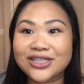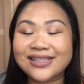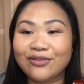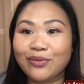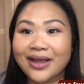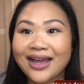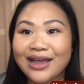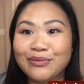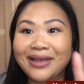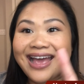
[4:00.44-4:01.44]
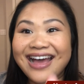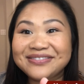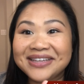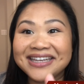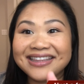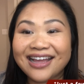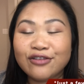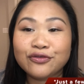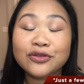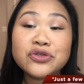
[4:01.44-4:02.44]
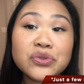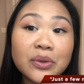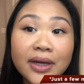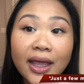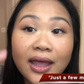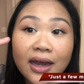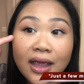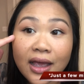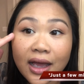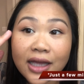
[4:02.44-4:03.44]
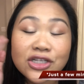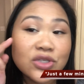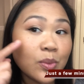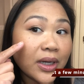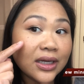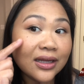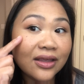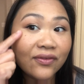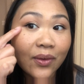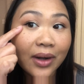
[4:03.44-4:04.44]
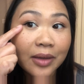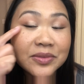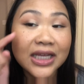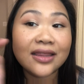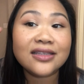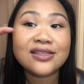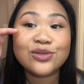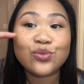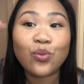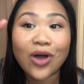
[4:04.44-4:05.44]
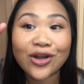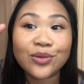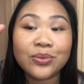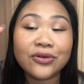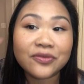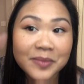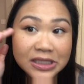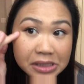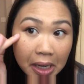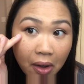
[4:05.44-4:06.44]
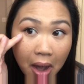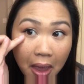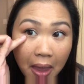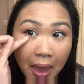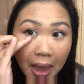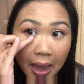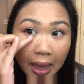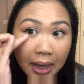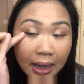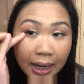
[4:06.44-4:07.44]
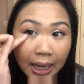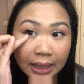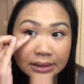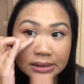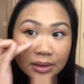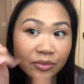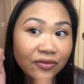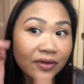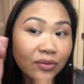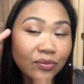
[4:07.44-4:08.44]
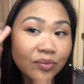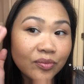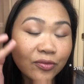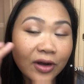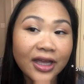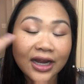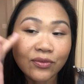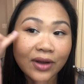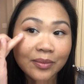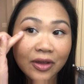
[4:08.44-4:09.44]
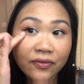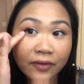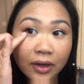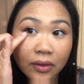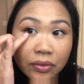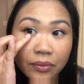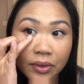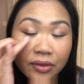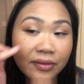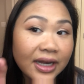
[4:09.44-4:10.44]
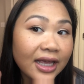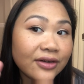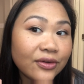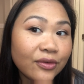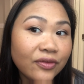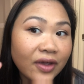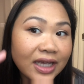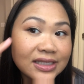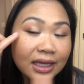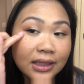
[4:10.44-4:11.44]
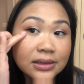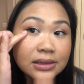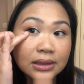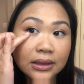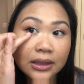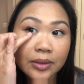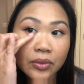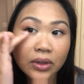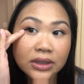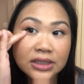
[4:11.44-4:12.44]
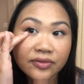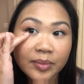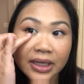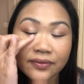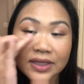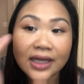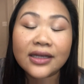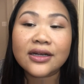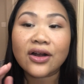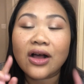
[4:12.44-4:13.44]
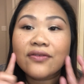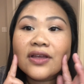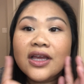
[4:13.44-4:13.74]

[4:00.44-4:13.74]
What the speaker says: FYI, we haven't left for the store yet. I just wanted to give you an update. This is waterproof mascara. And I had some of it run. I ran my finger through it already. I don't know if you guys can't see it anymore because I might have taken it off.